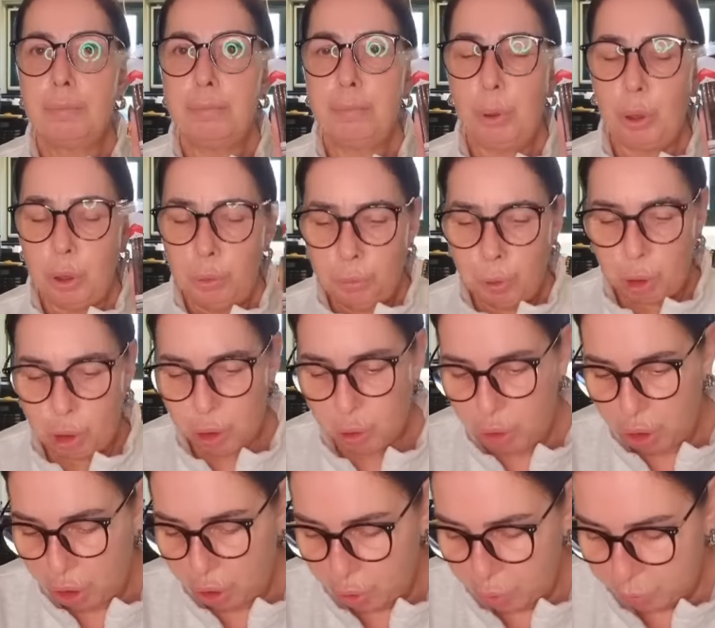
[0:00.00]
Button
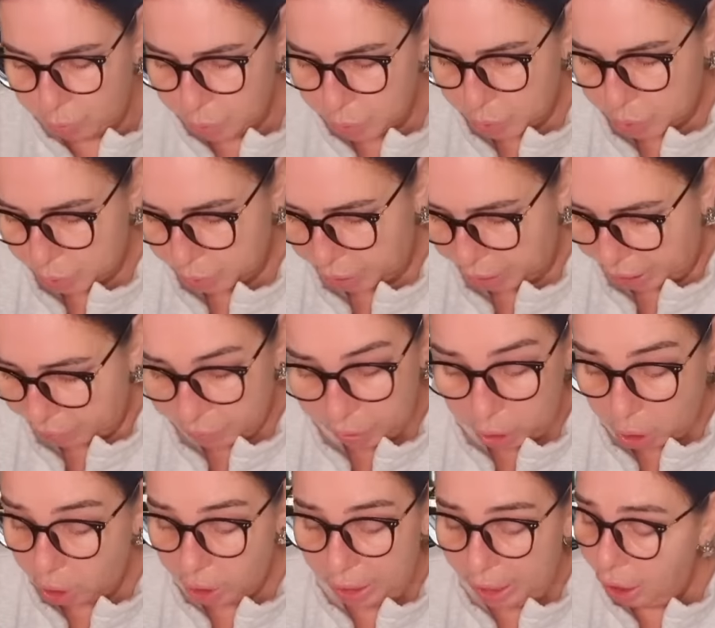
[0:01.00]
mushrooms. I
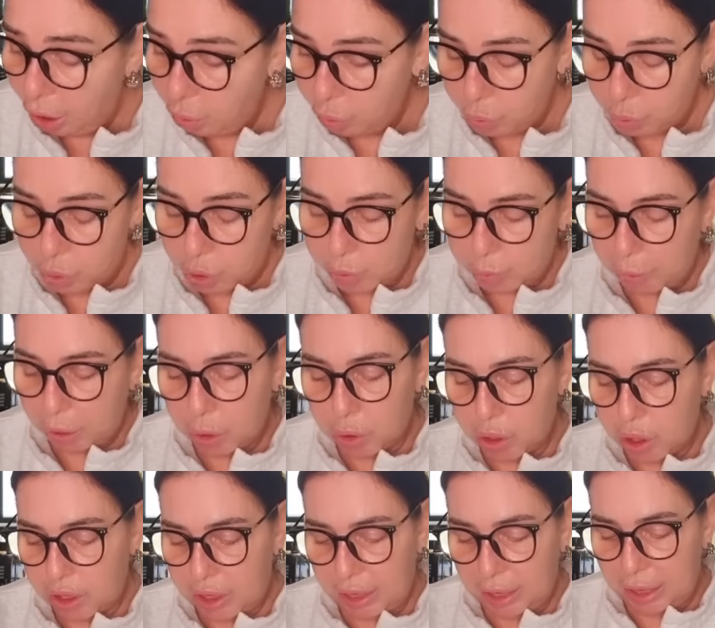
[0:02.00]
haven't got loads
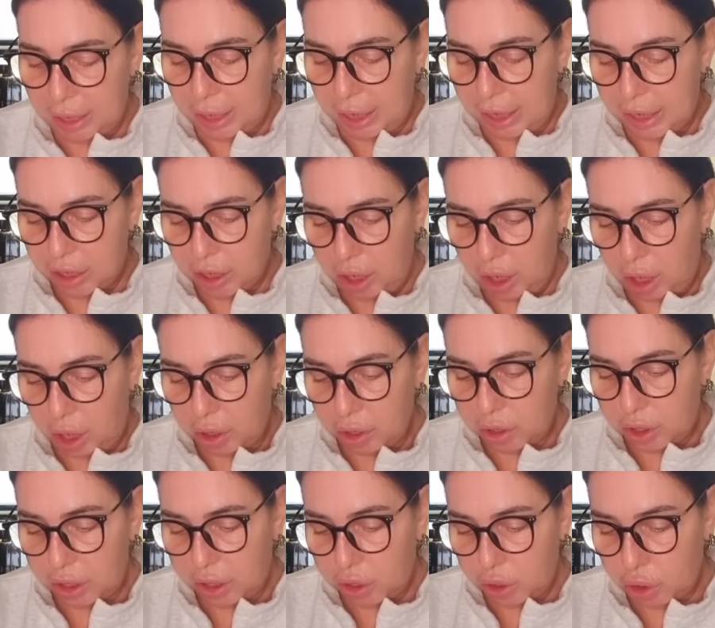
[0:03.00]
because I didn't need a
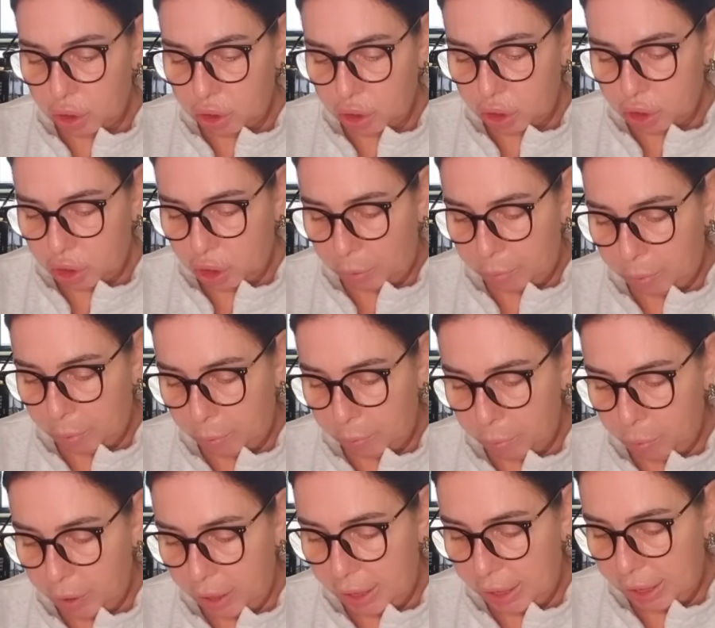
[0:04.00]
lot. It's just a top
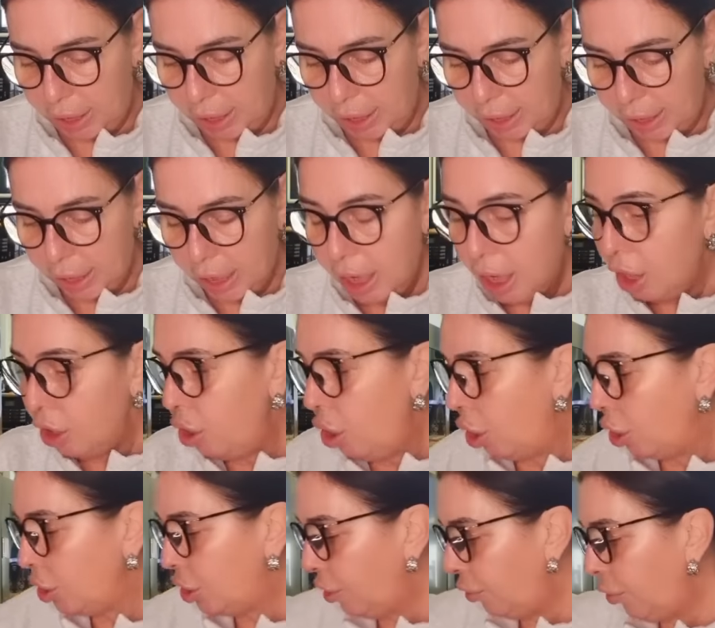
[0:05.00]
up really.
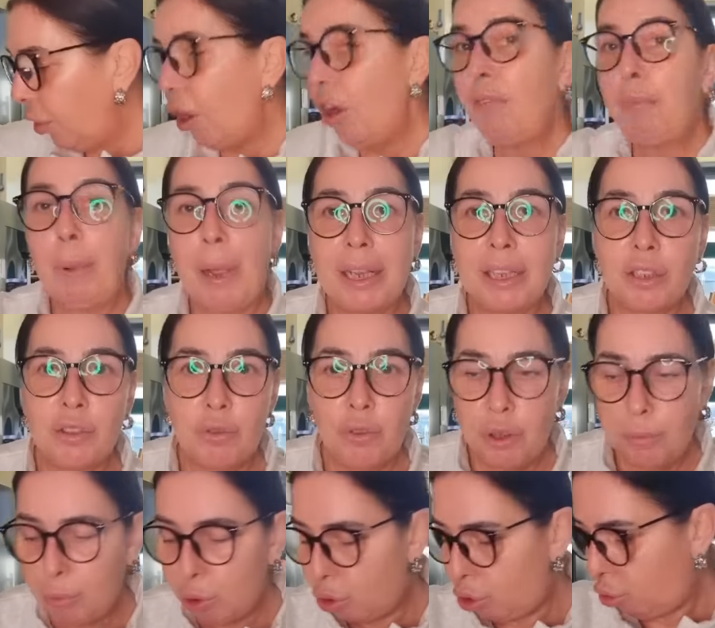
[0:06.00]
95 pence for
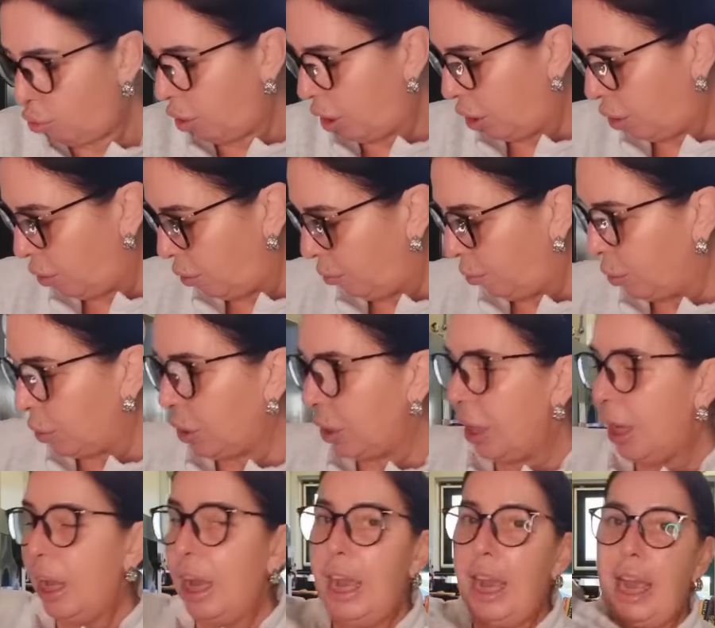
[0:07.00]
the mushrooms.
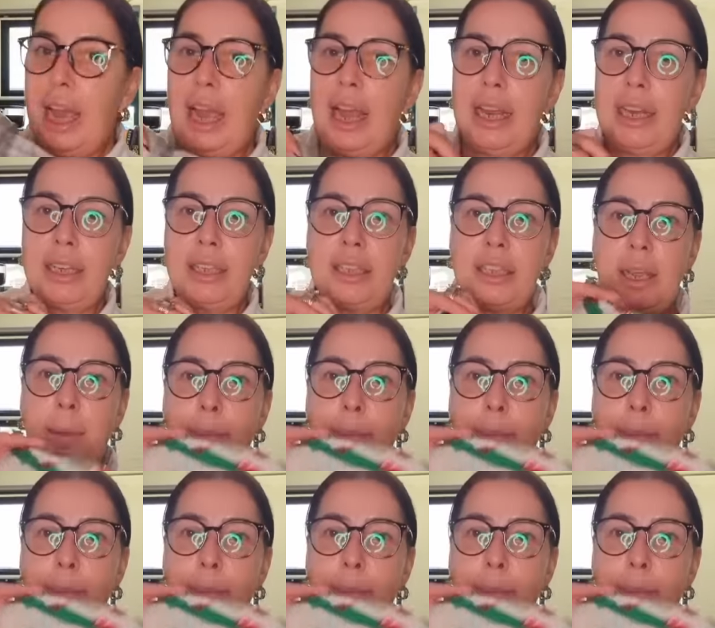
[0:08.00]
And